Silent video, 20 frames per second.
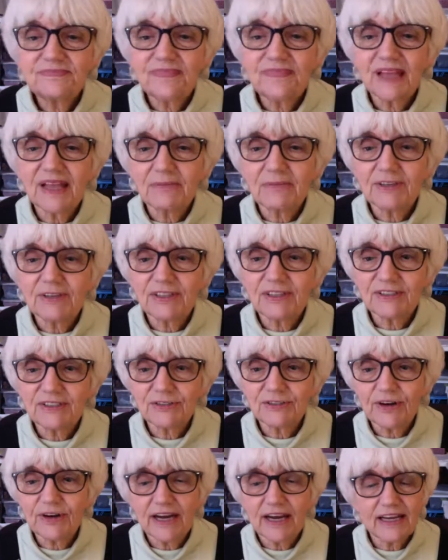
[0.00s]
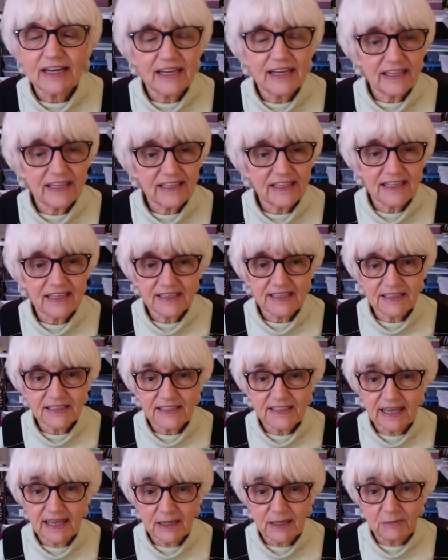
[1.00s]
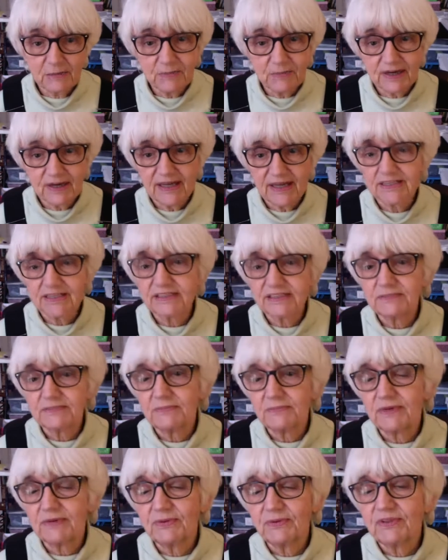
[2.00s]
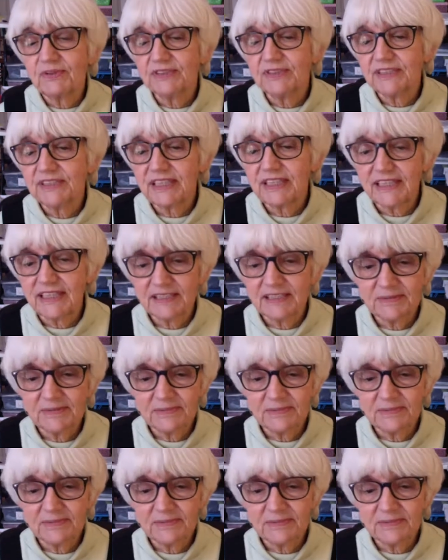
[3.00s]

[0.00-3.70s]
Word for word: I'm going to try again to get the denim box, but we'll see.